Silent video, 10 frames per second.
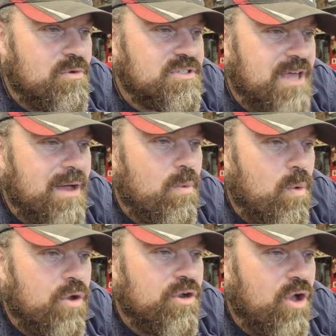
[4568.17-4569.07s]
that
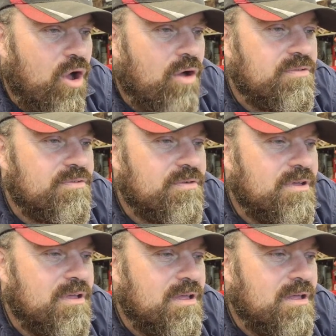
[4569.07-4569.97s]
one off.
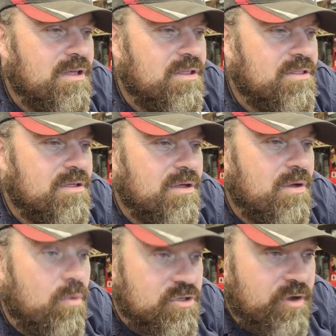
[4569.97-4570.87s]

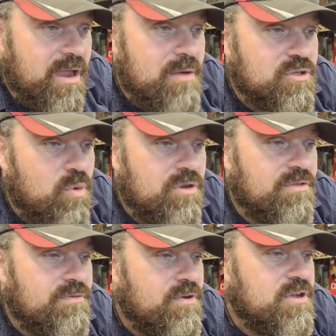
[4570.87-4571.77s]
Sorry, he was one of the
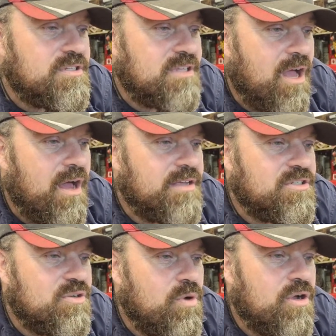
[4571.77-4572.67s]
first guys
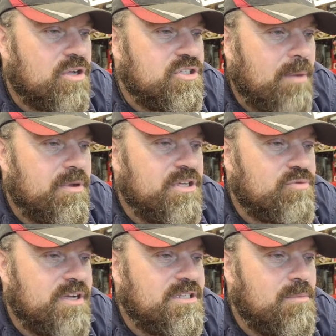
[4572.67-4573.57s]
to work on Japanese
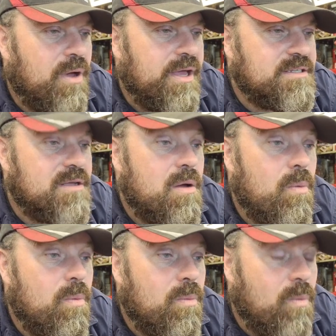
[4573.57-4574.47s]
racing bikes.
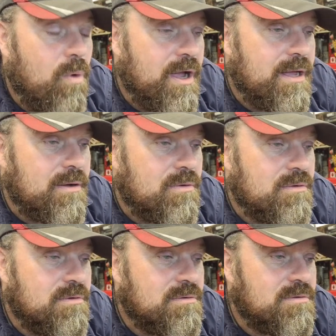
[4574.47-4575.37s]
Wow.
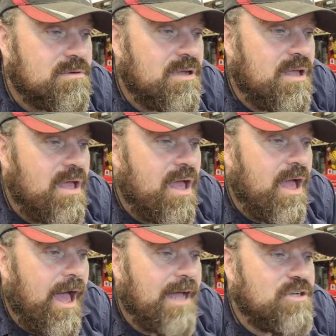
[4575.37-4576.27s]

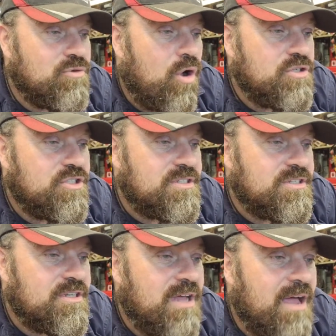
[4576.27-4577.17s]
Andrew
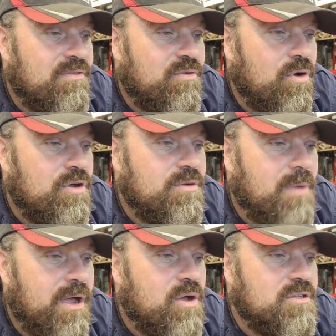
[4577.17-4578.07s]
Hodgkinson, I've grown
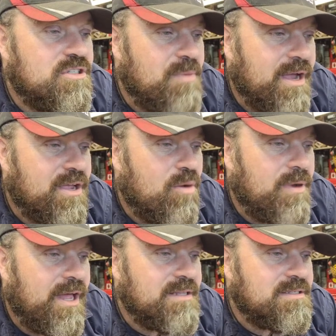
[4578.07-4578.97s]
my own tobacco
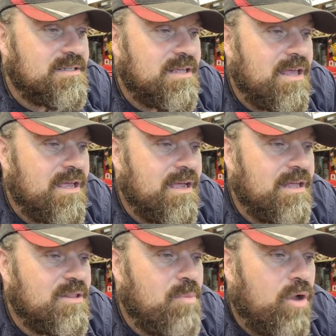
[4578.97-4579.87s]
plants
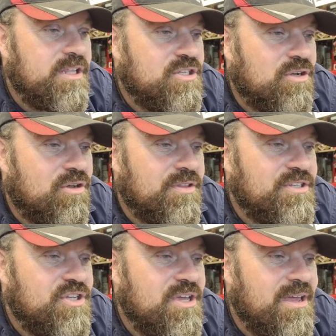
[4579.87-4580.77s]
in the polytunnel
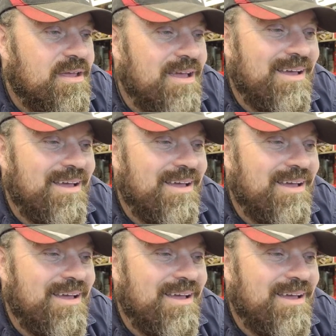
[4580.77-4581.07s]
this year.